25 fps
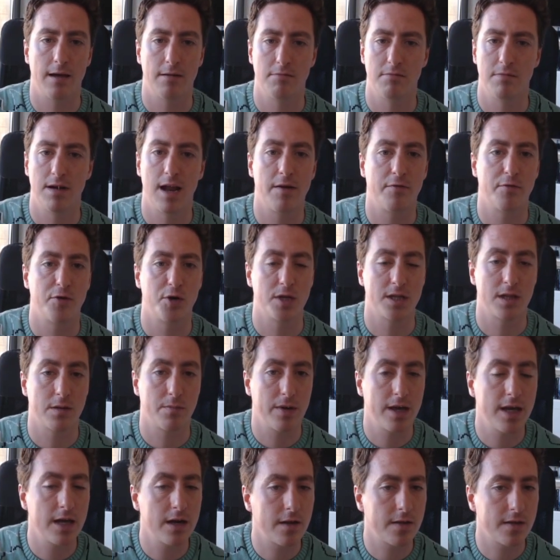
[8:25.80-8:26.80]
leveraging the
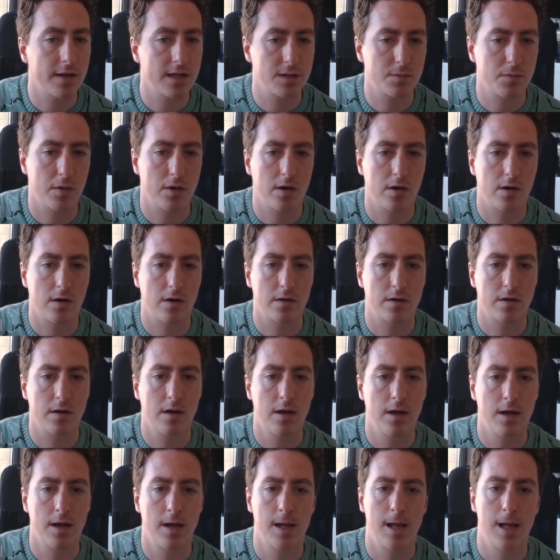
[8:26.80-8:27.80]
pin on this pawn.
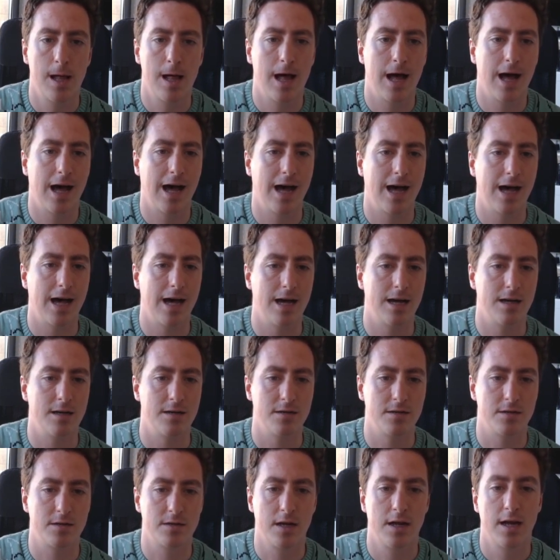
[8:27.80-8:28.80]

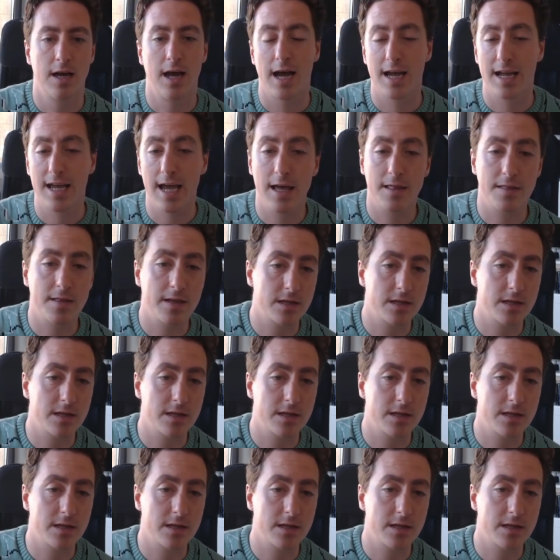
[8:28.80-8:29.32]
And again,